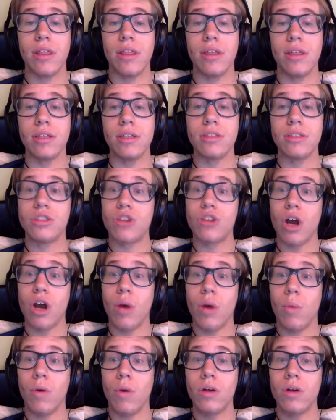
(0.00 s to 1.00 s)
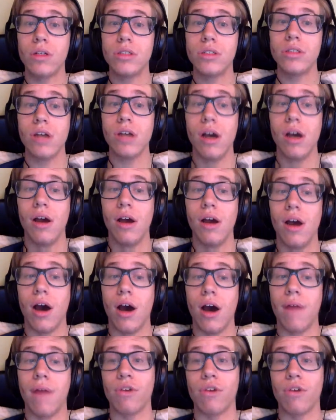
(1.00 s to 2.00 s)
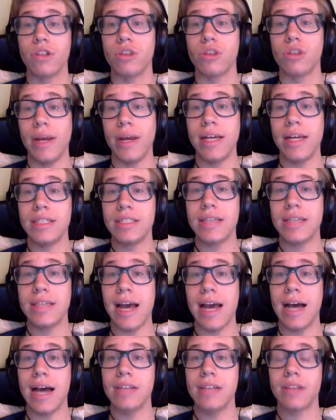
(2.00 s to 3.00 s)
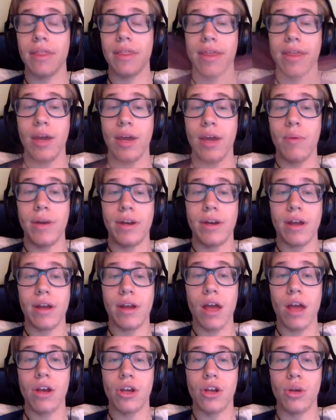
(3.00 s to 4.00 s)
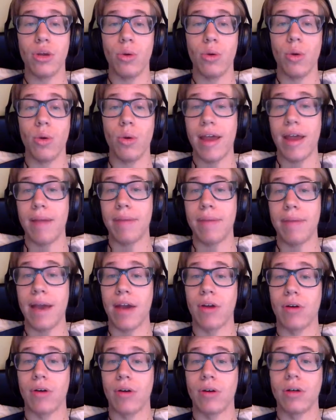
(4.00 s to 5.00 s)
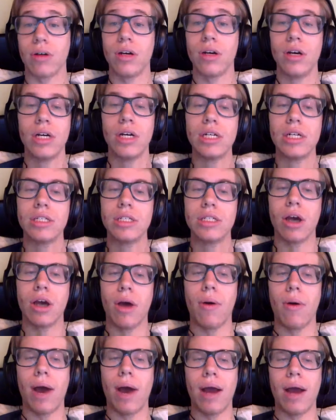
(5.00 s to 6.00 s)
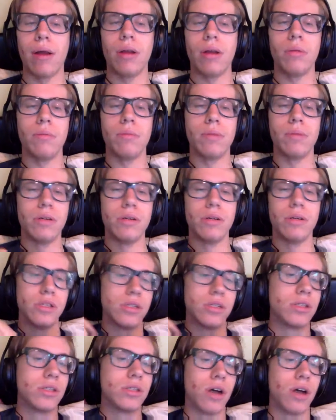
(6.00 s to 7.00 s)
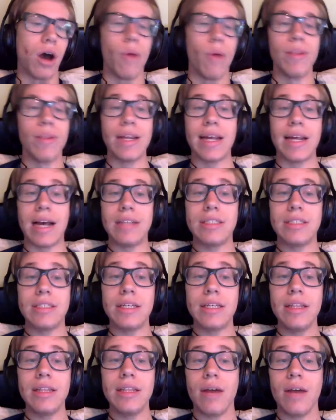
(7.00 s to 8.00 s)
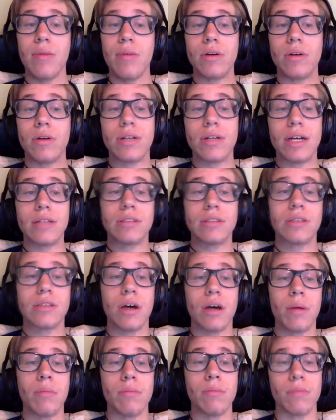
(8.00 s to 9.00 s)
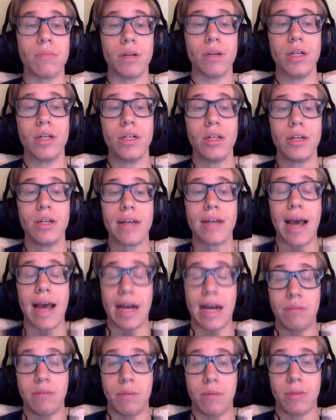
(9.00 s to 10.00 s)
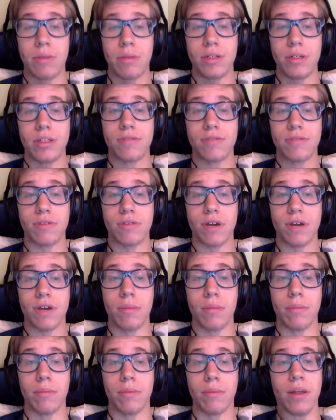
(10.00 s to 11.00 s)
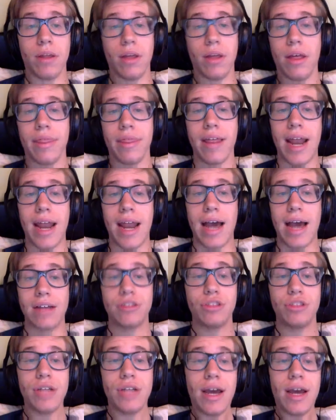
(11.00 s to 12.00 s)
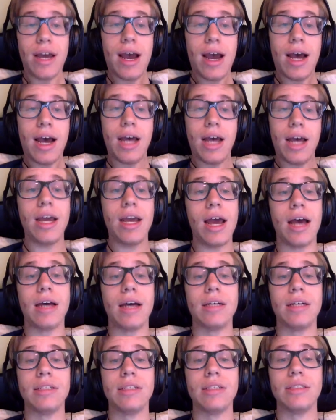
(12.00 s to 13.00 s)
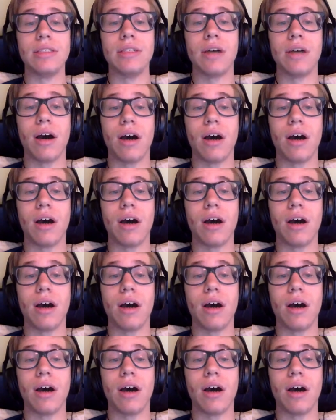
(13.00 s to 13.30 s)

the Star Wars Force Awakens cast. They went to that panel, so I'm only guessing that we will get some cast members from The Last Jedi and